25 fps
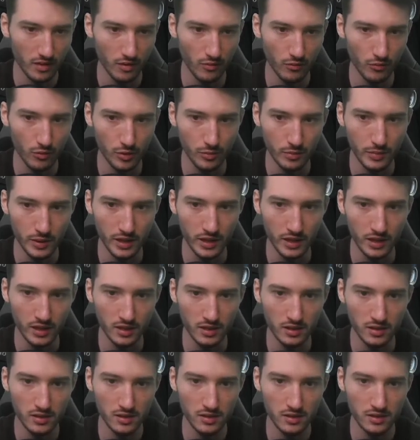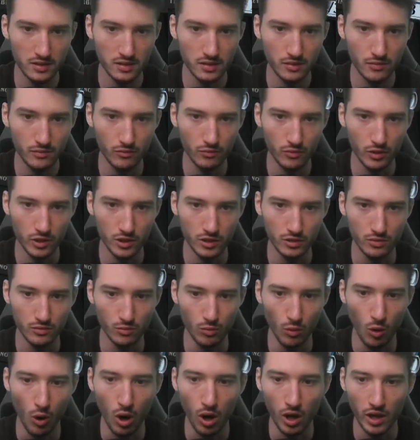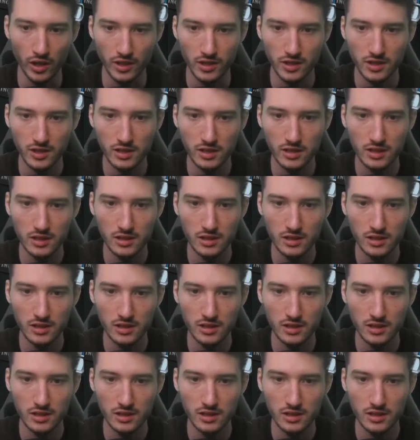would be what you want.